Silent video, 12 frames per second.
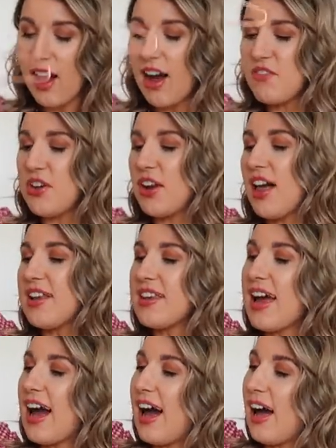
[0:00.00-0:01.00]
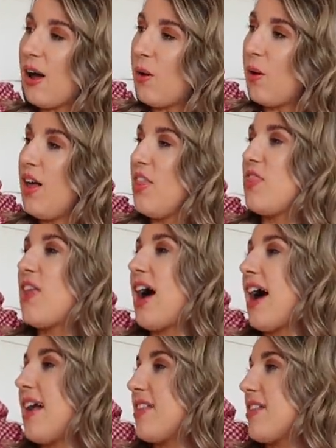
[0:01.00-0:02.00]
I feel like now
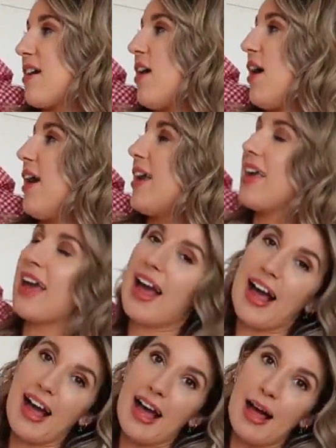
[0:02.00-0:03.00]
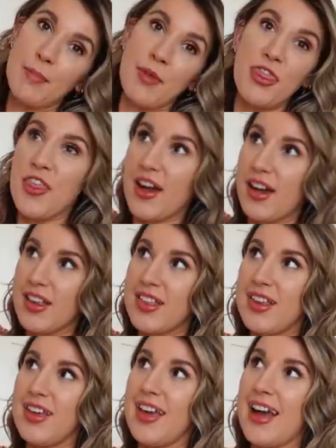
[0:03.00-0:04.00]
that I am
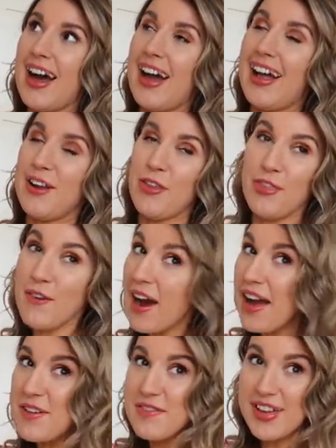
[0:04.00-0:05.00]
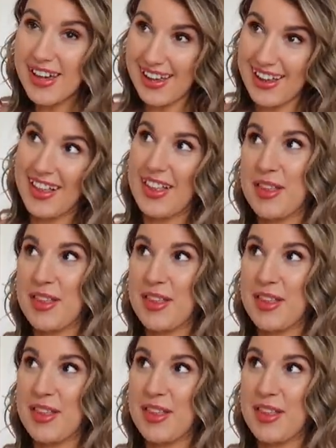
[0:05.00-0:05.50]
30 and thriving,